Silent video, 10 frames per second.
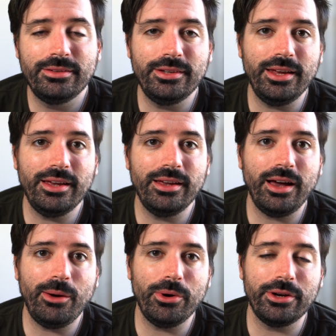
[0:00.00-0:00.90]

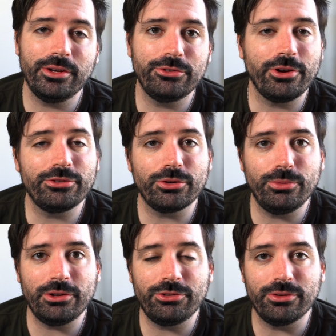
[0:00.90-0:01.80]
Today, I want to address a
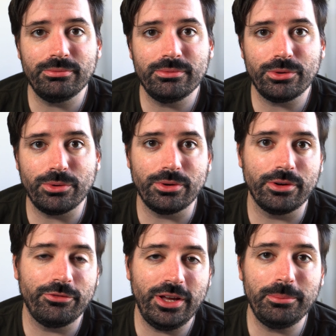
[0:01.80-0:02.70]
question or
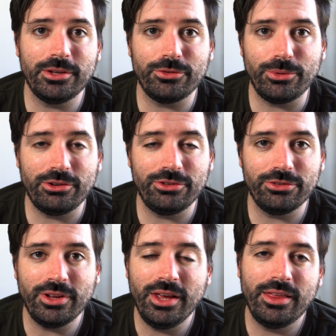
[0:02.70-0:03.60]
a family of
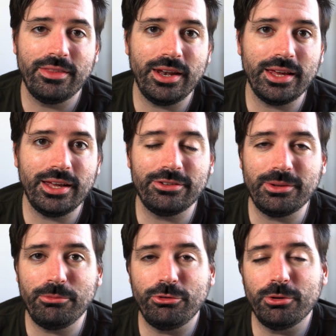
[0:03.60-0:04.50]
questions that I get
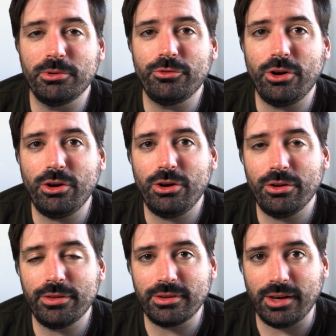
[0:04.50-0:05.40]
some form of
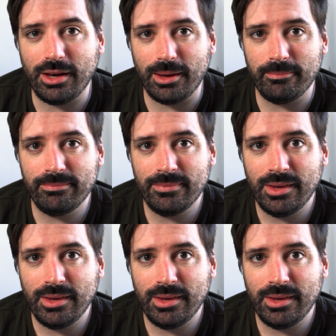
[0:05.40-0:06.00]
all the time.